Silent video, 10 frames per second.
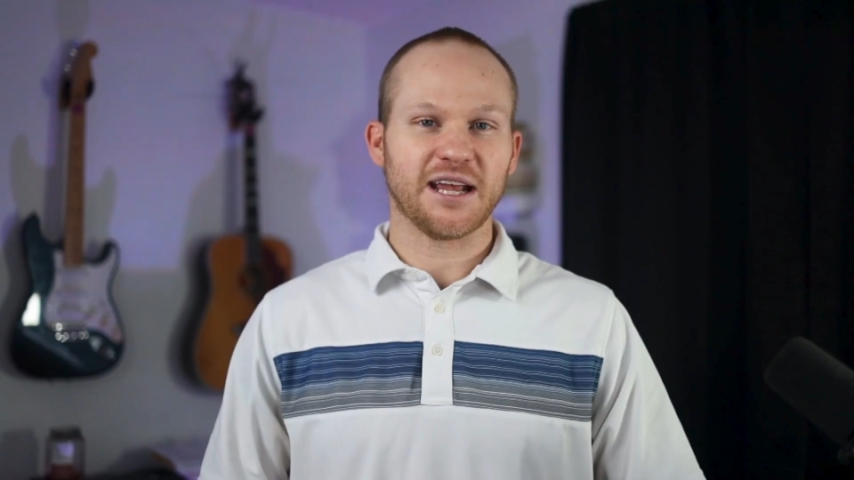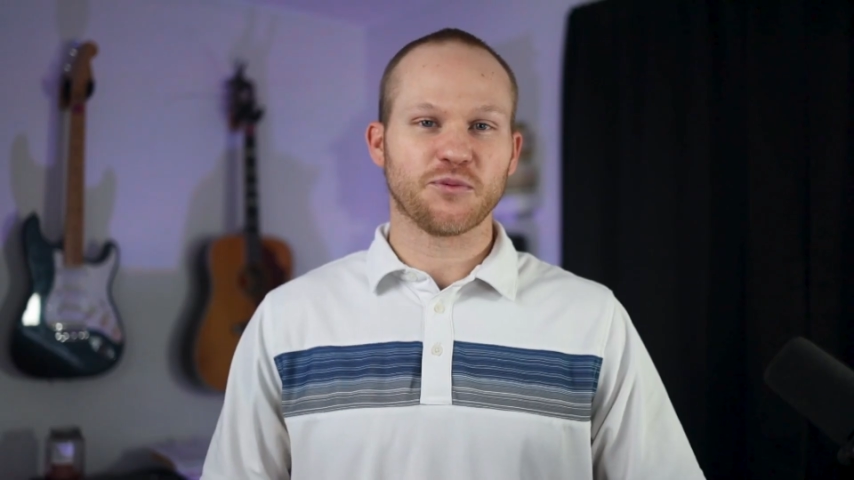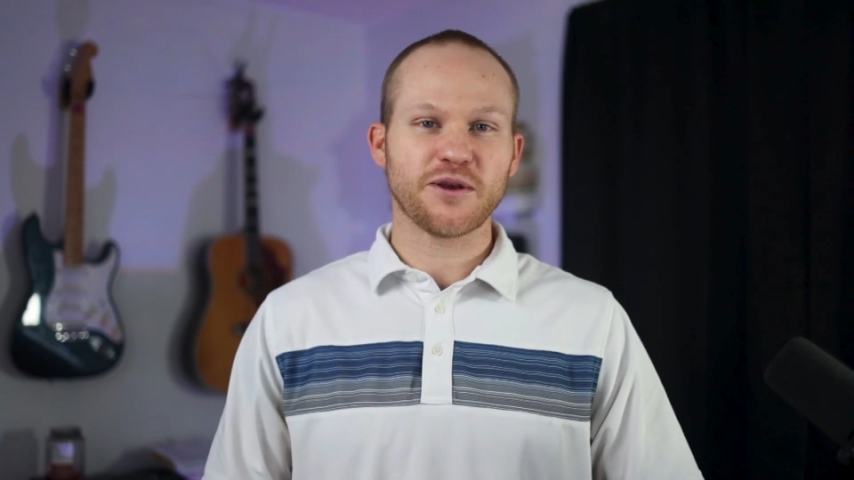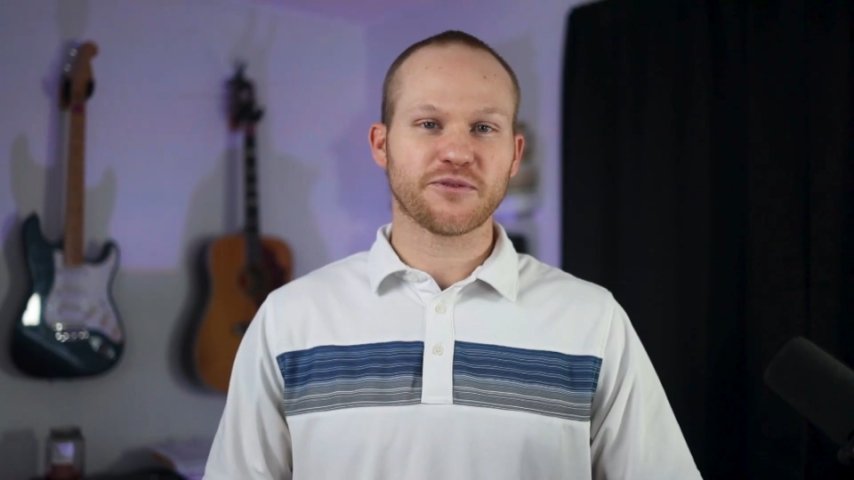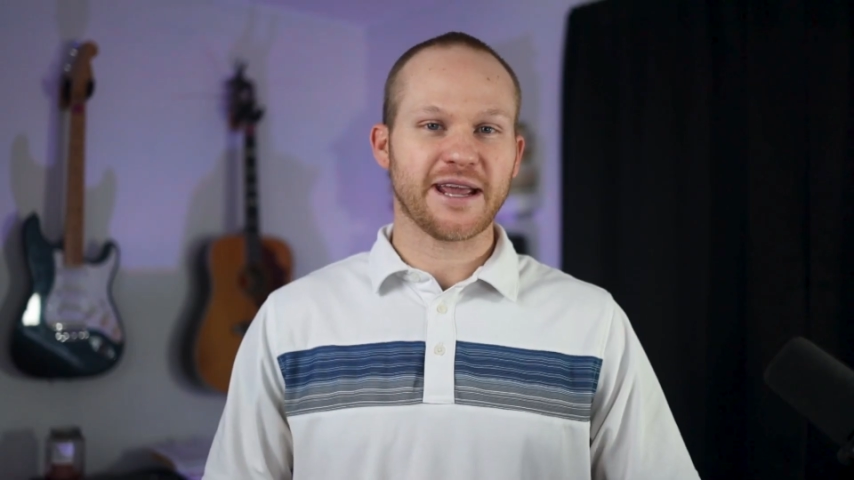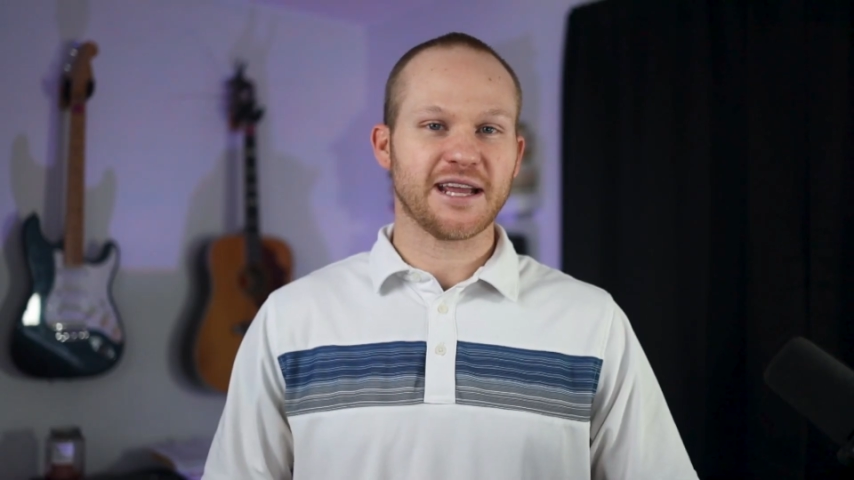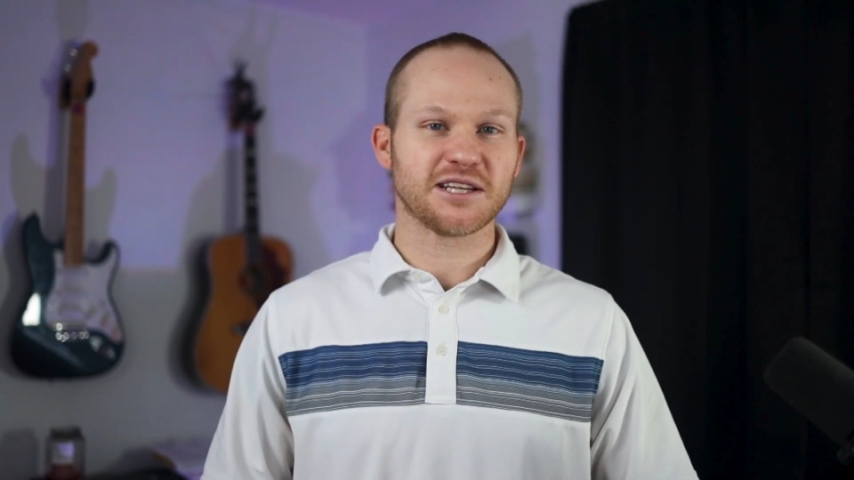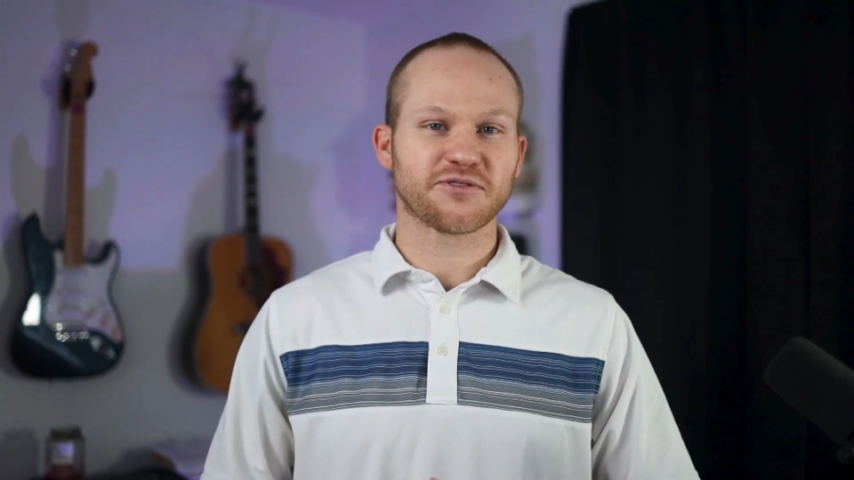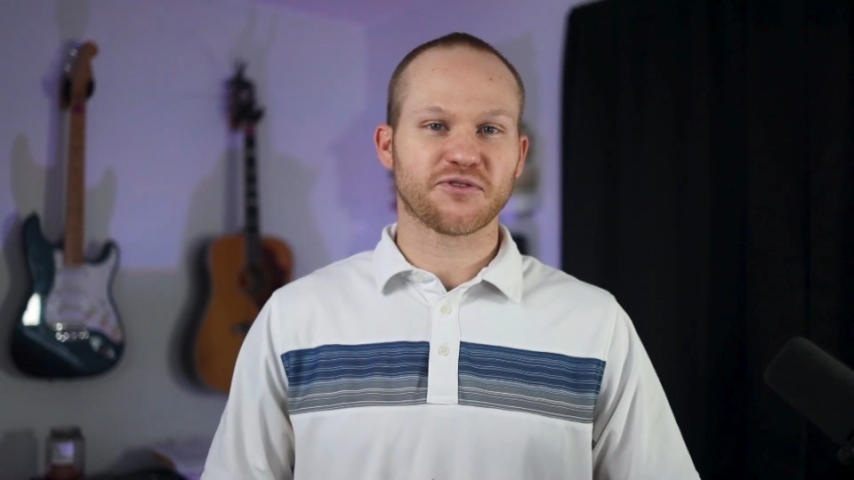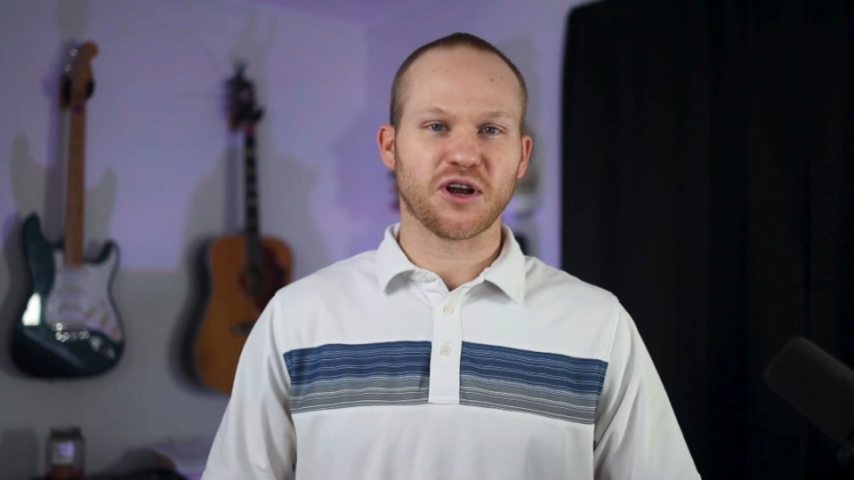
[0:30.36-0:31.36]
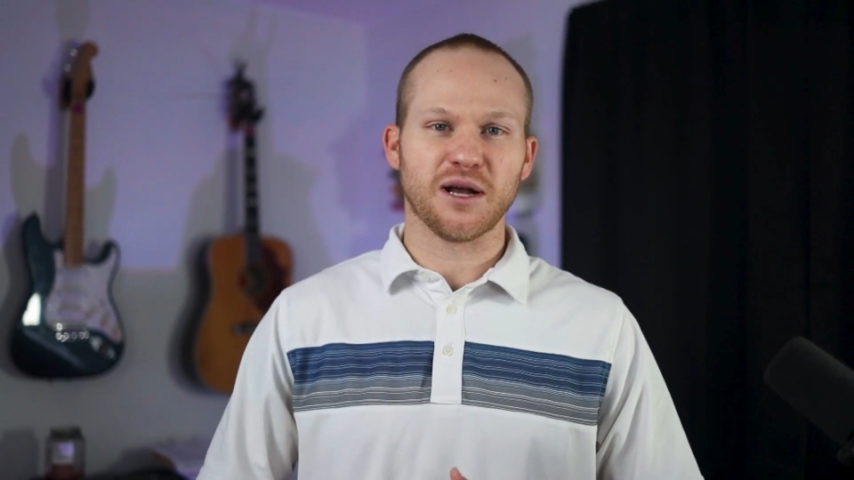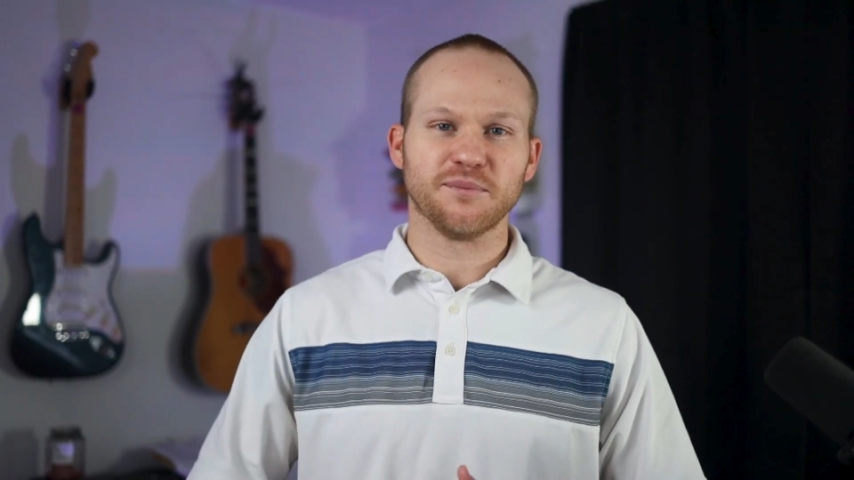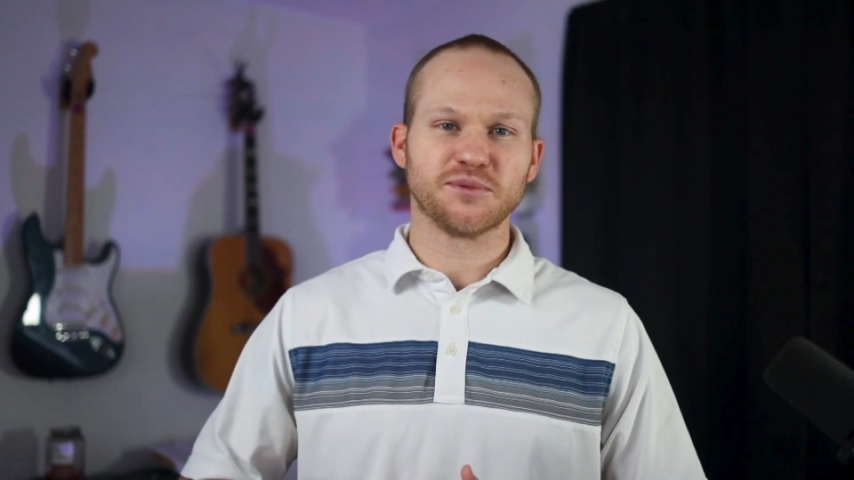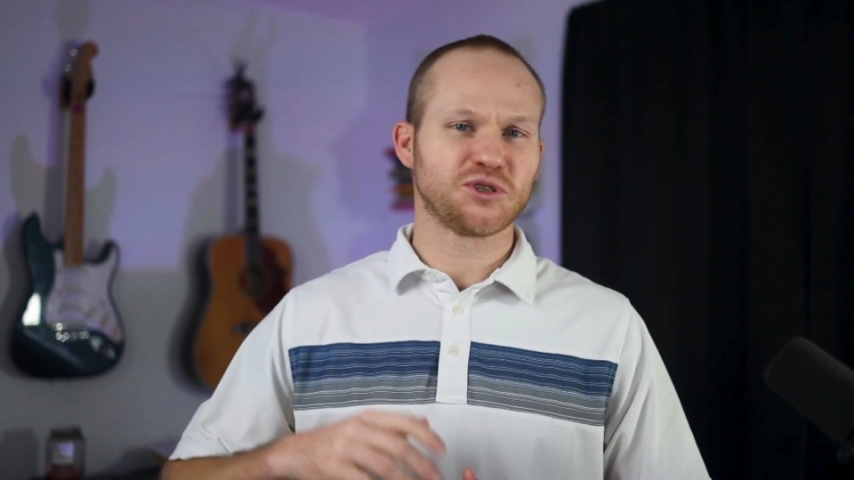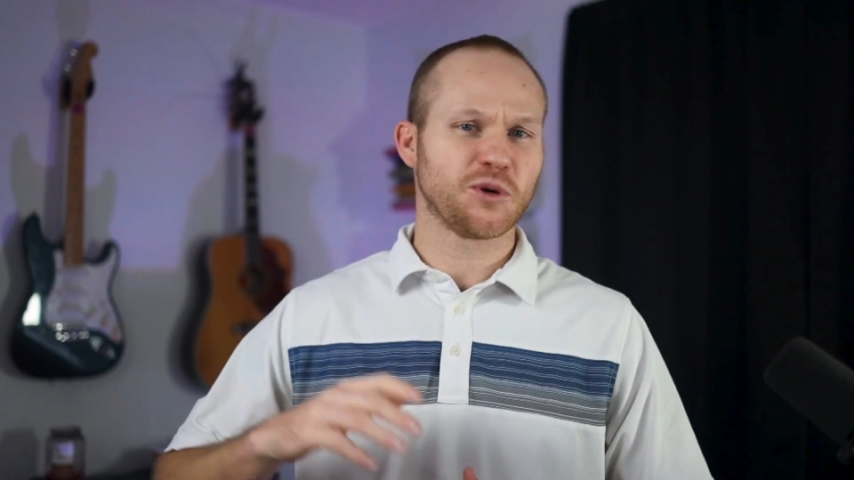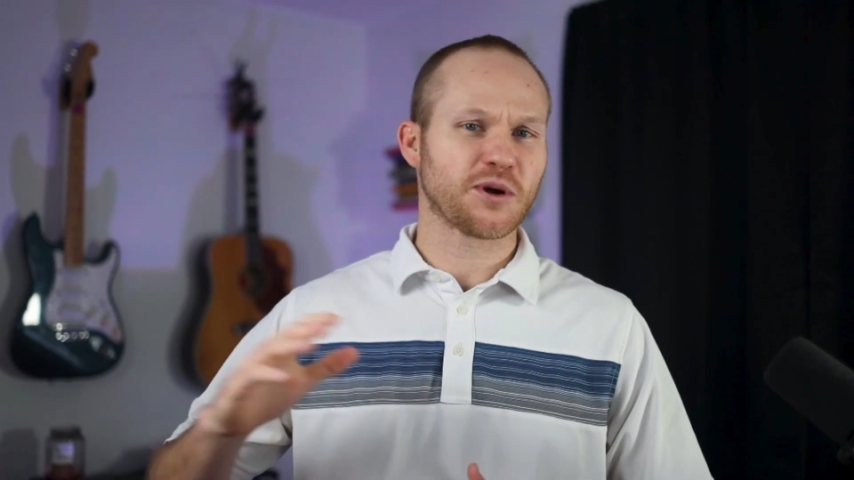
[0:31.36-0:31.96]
we range from super